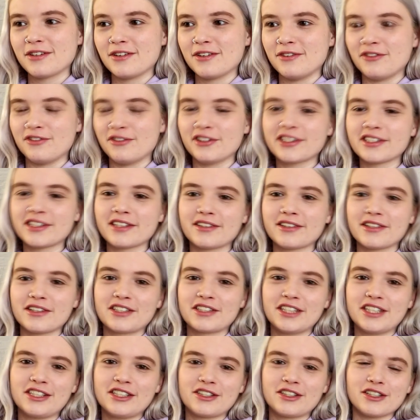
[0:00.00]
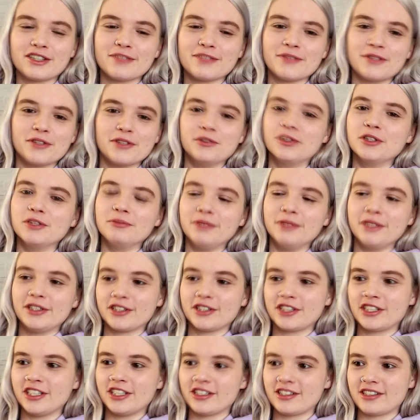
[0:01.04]
first I thought she's gonna be rude because
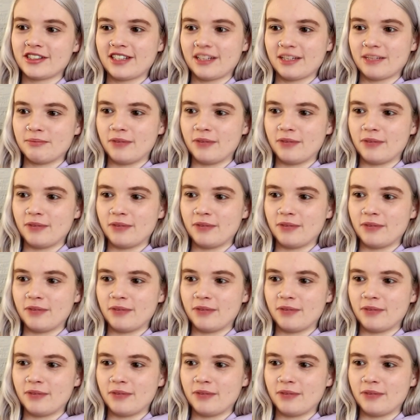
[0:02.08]
she doesn't get